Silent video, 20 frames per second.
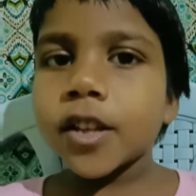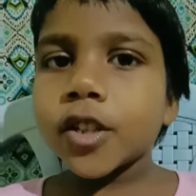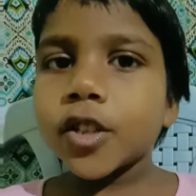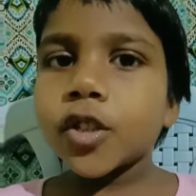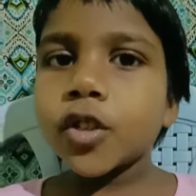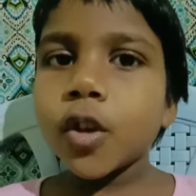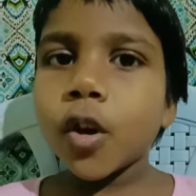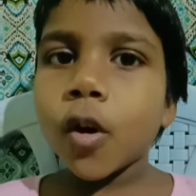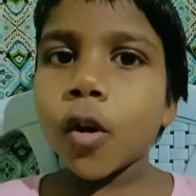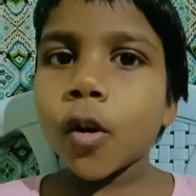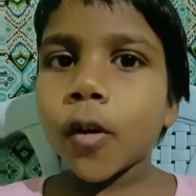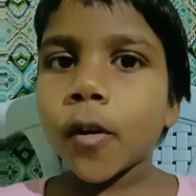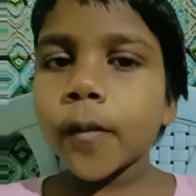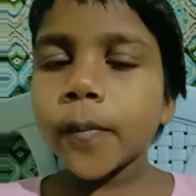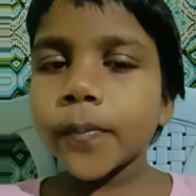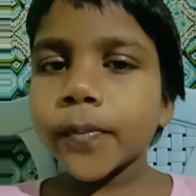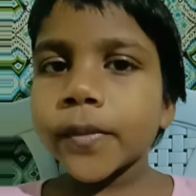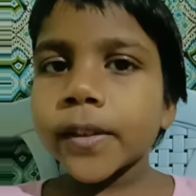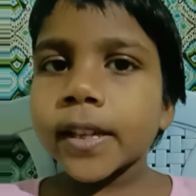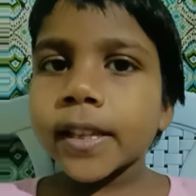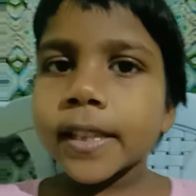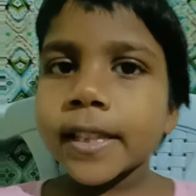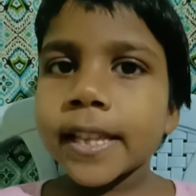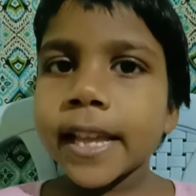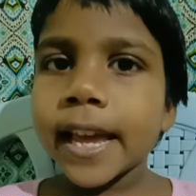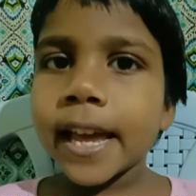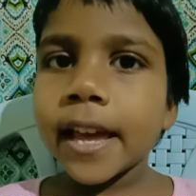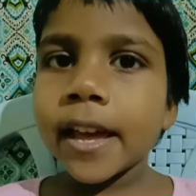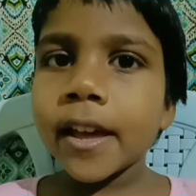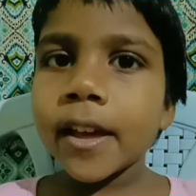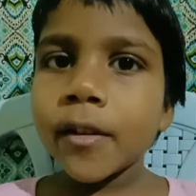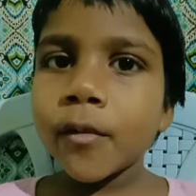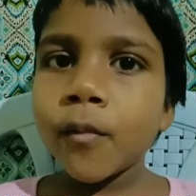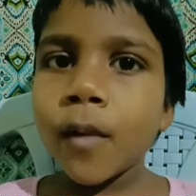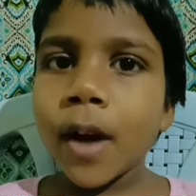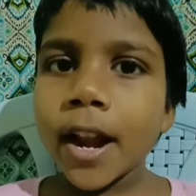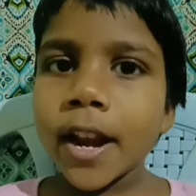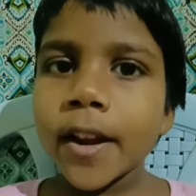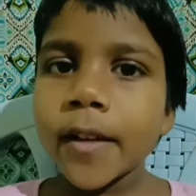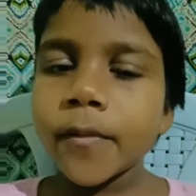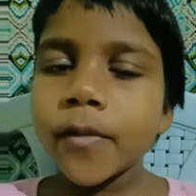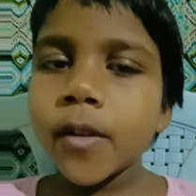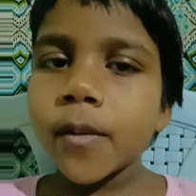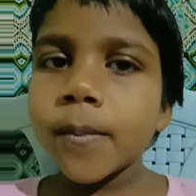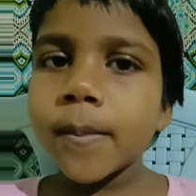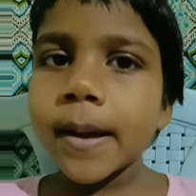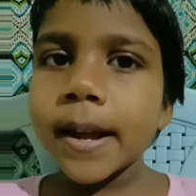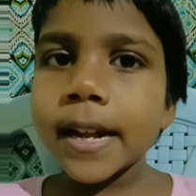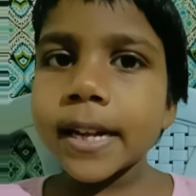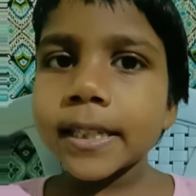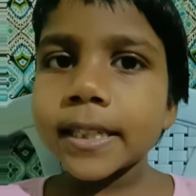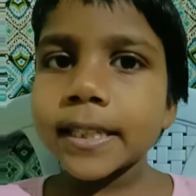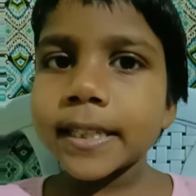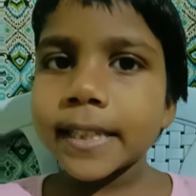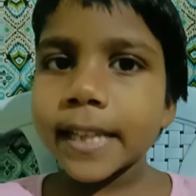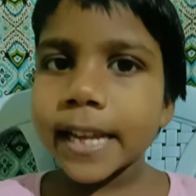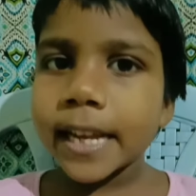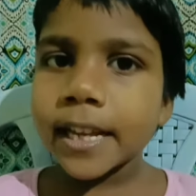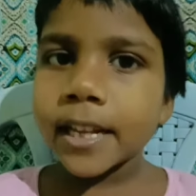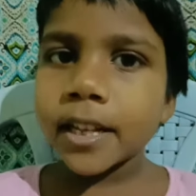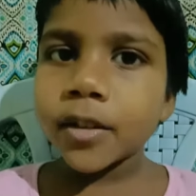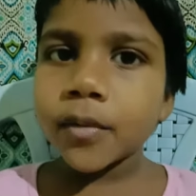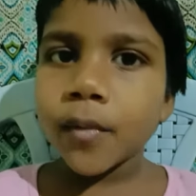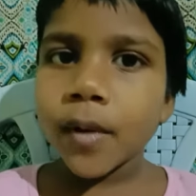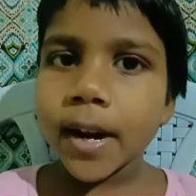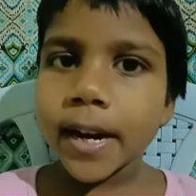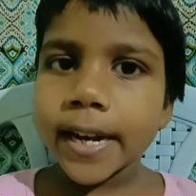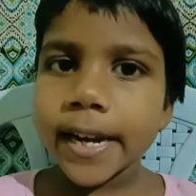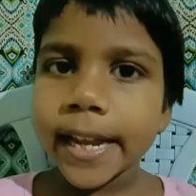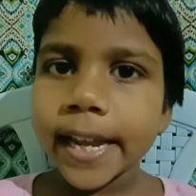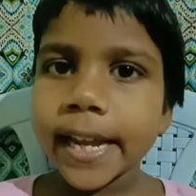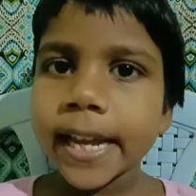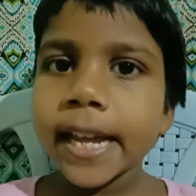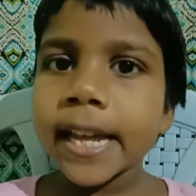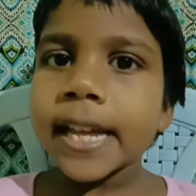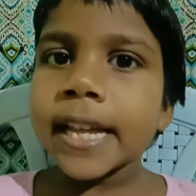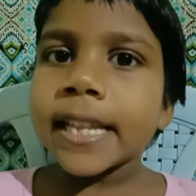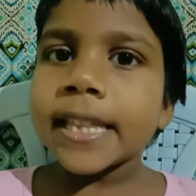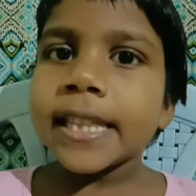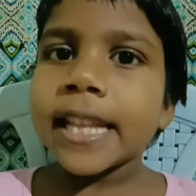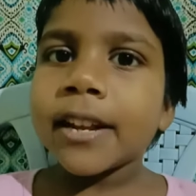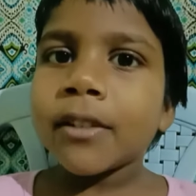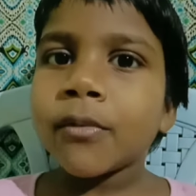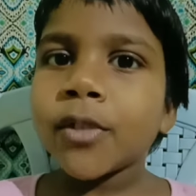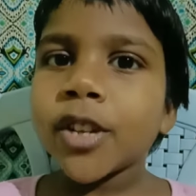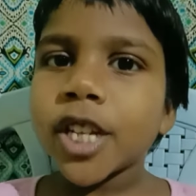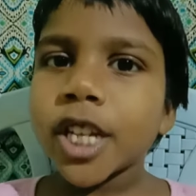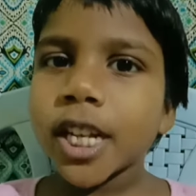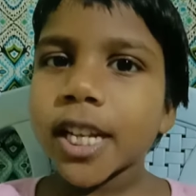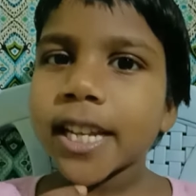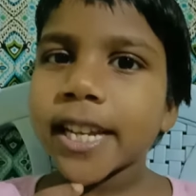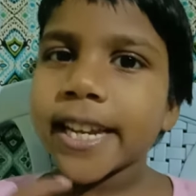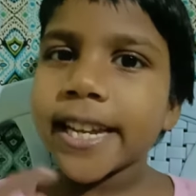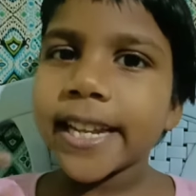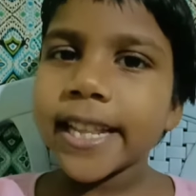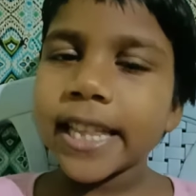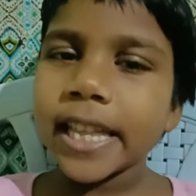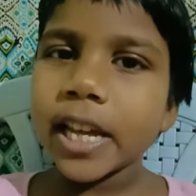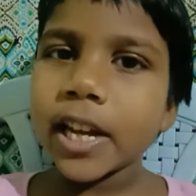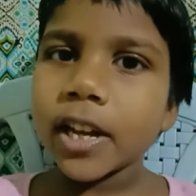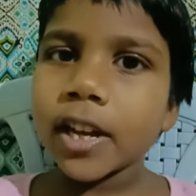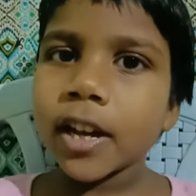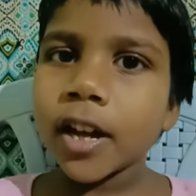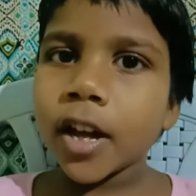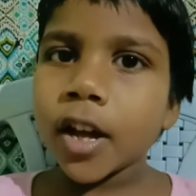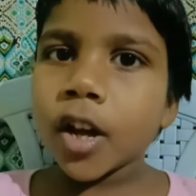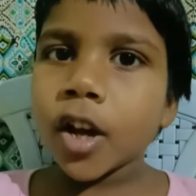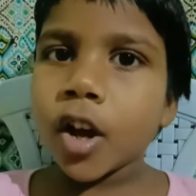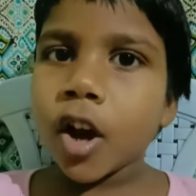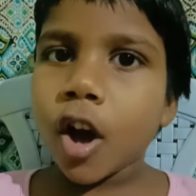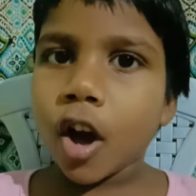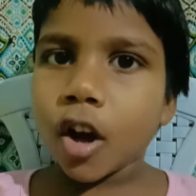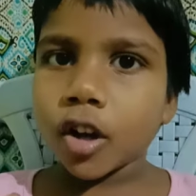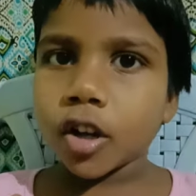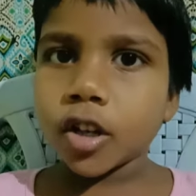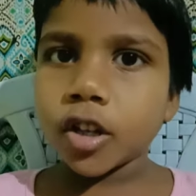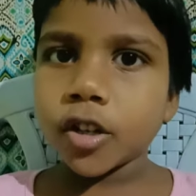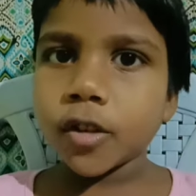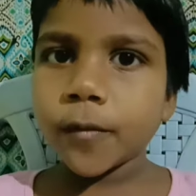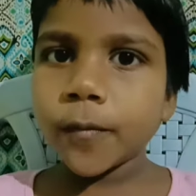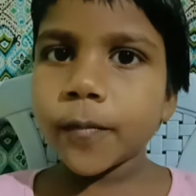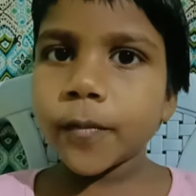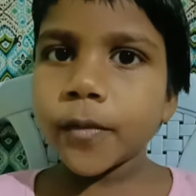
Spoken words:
So one of the maids say one day that we shall kill the cock.